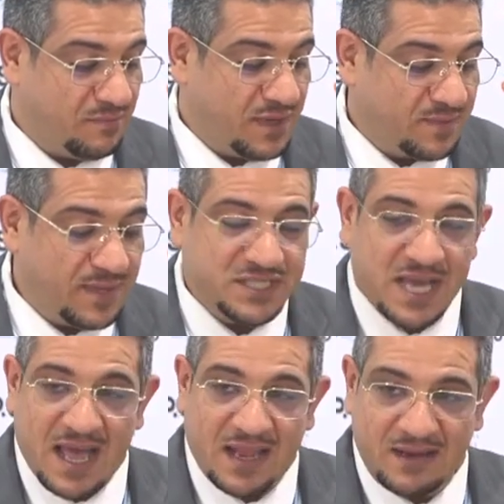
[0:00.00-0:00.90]
Ms.
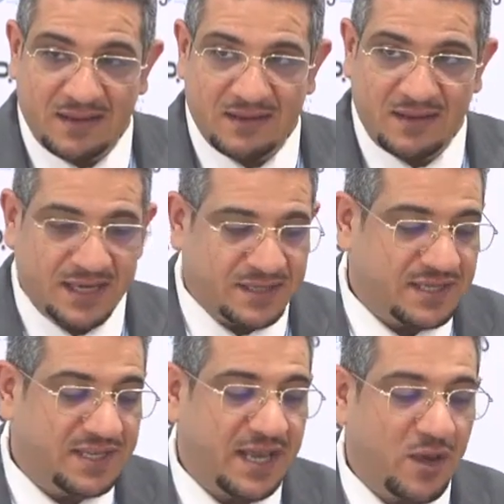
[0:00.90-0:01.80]
Bijal is
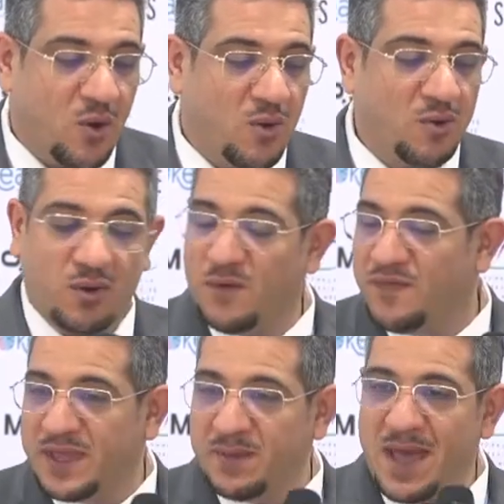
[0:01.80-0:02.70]
the CEO
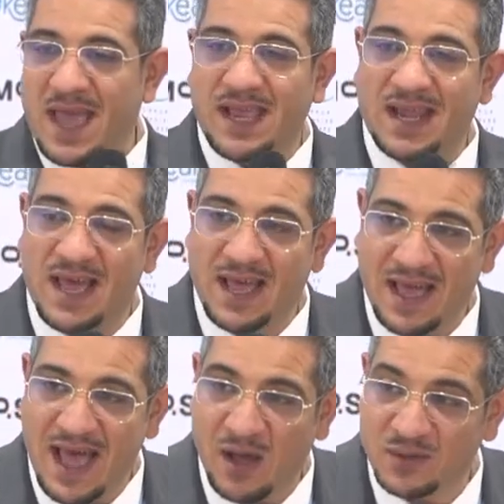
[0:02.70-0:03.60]
of the
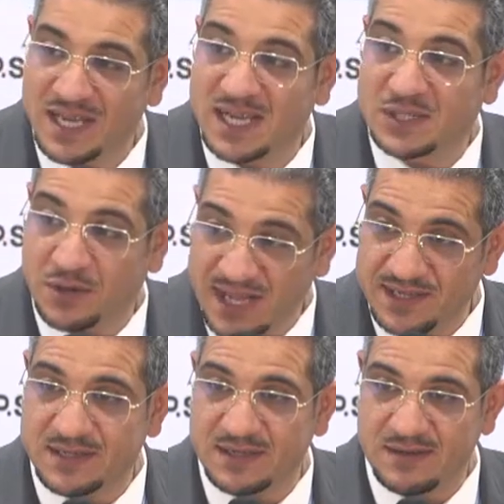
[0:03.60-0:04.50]
Mahila Housing
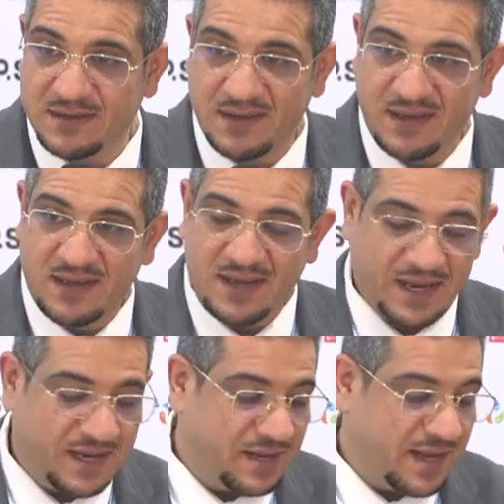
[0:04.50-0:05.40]
Trust
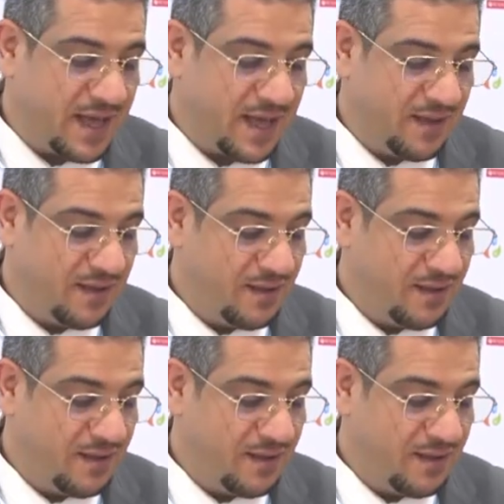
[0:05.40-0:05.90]
in India.